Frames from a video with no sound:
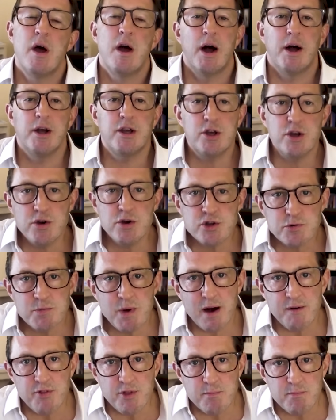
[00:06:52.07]
A huge
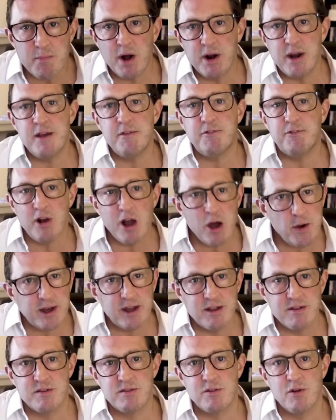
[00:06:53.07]
amount of the money flowing
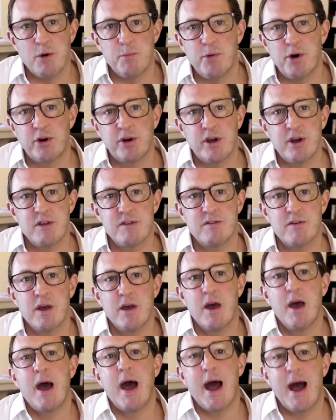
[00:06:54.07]
into stock markets
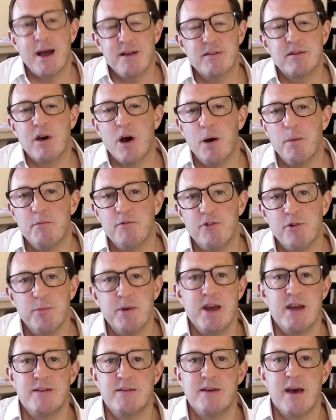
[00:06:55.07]
has come from
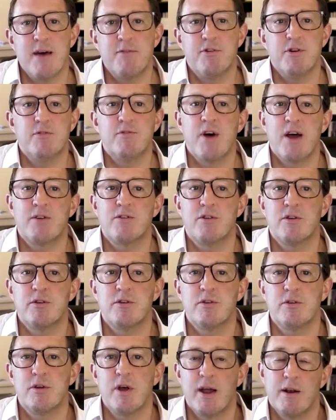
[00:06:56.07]
ETF investors,